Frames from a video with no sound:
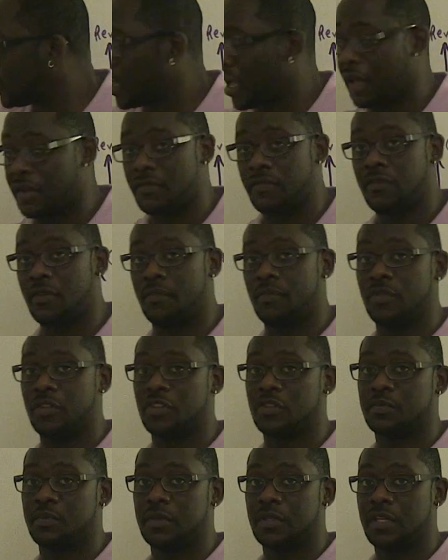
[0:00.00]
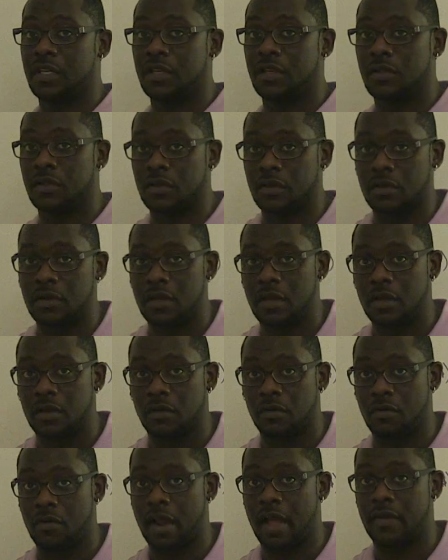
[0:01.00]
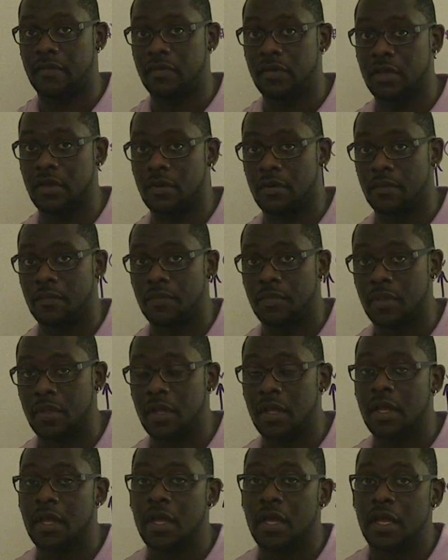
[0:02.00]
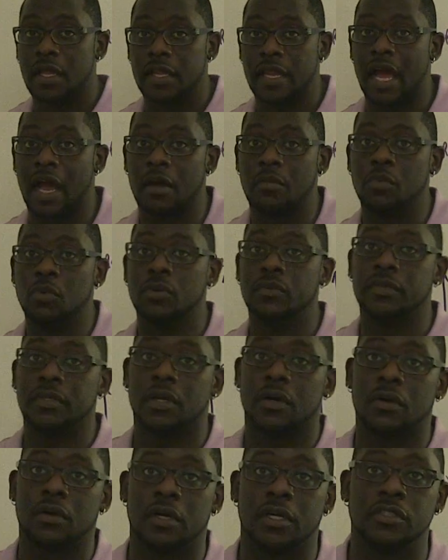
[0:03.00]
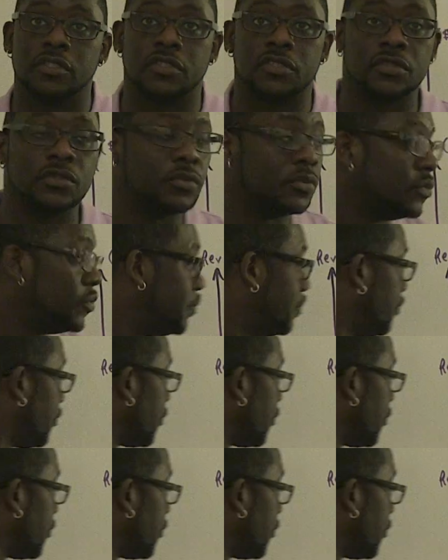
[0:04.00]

that from this particular graph here. Now, moving on to